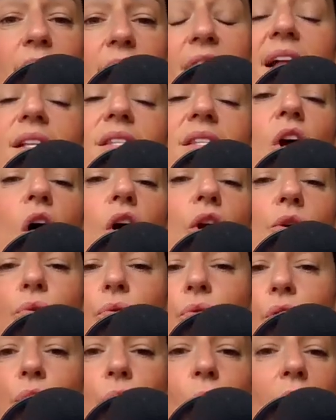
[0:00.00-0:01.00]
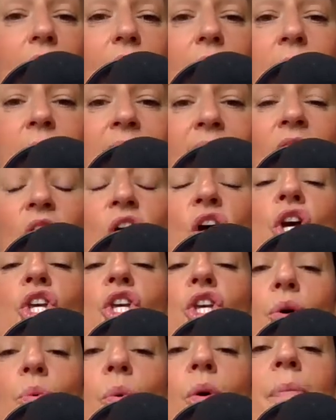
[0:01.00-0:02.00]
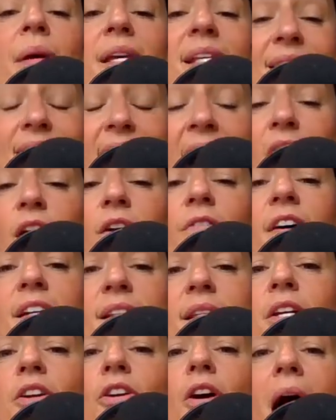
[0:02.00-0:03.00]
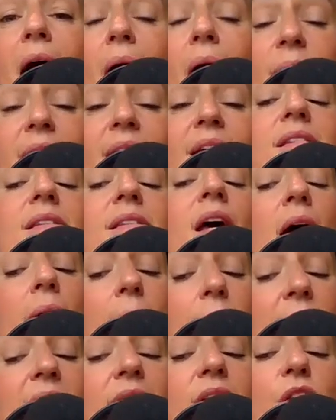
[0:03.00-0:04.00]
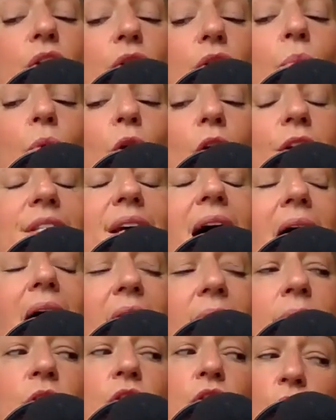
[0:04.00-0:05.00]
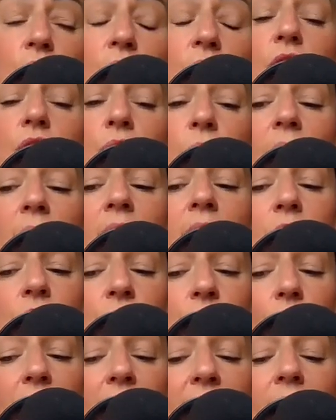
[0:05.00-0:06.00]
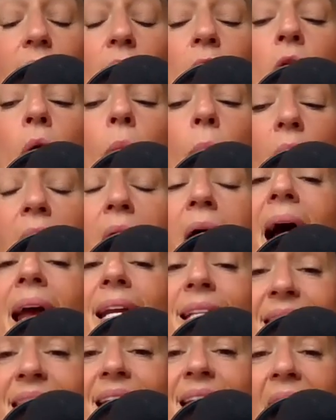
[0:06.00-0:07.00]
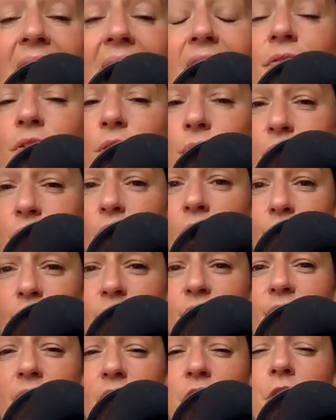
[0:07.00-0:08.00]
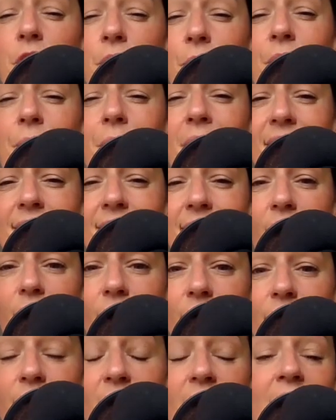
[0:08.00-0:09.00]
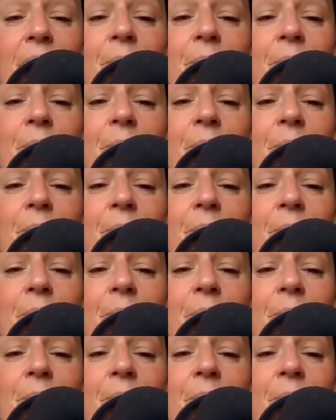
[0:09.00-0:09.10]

That's not who you want to be. You will be sacrificing your happiness, because there were times during the 20 and 20 where I did have those conversations with myself.